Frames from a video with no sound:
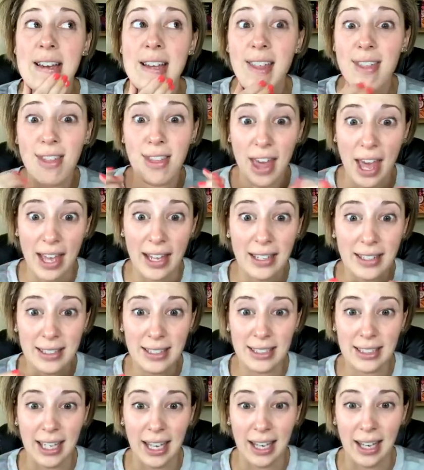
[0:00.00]
thin
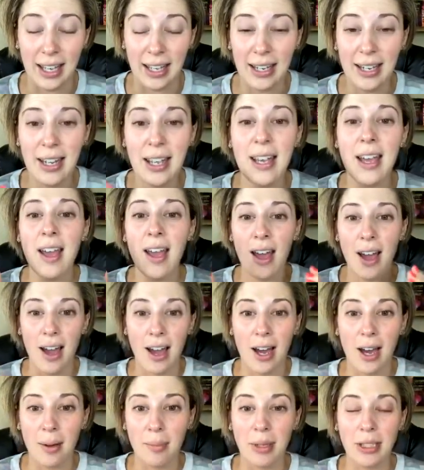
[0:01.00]
skin.
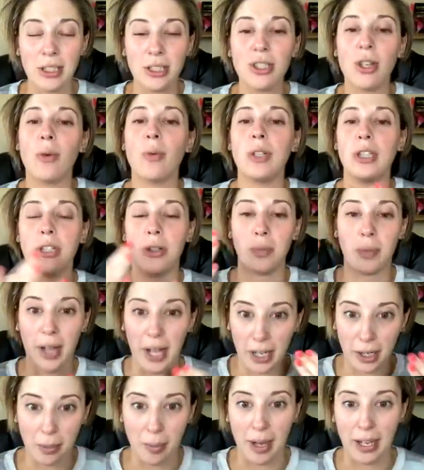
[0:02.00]
Um, and so when you're applying
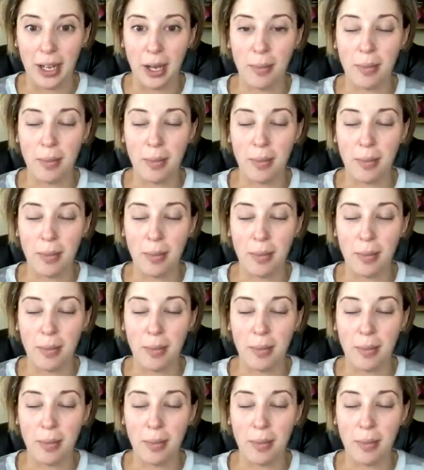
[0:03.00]
your makeup,